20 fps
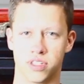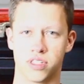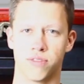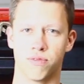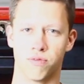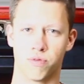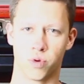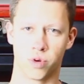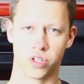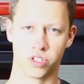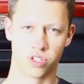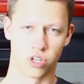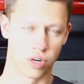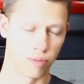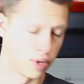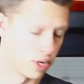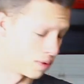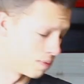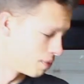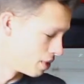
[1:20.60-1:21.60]
740
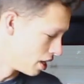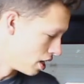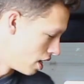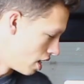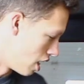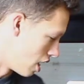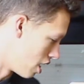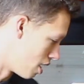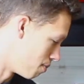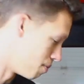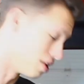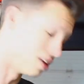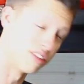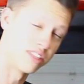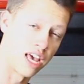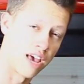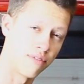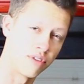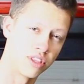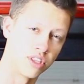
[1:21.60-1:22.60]
Turbo, is
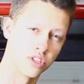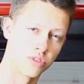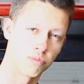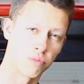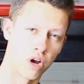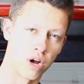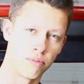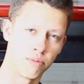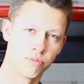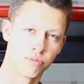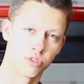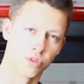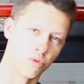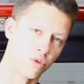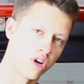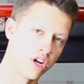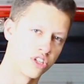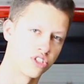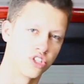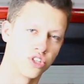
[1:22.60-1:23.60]
having this problem, so
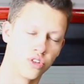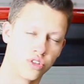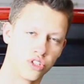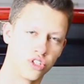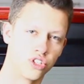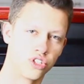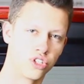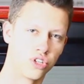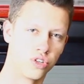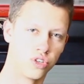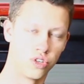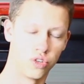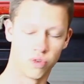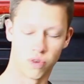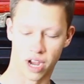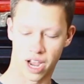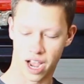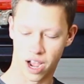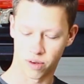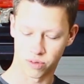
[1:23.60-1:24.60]
we're actually going to show you
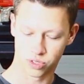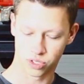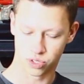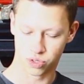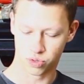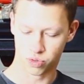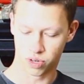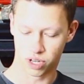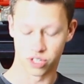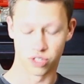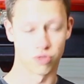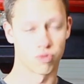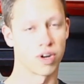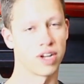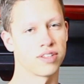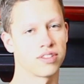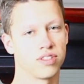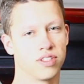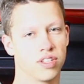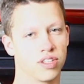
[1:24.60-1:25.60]
how to
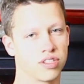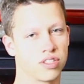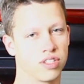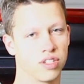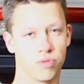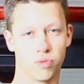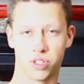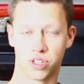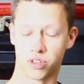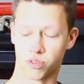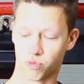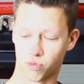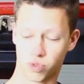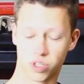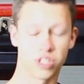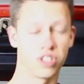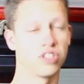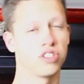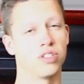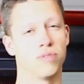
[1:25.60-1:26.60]
address this with a
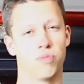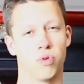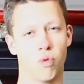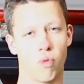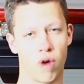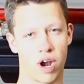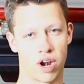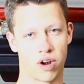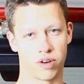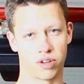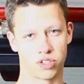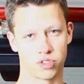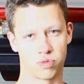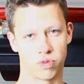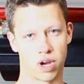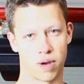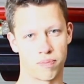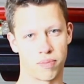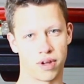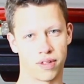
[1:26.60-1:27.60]
really simple wiring
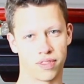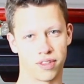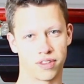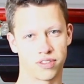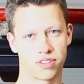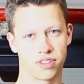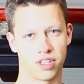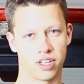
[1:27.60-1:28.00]
swap on this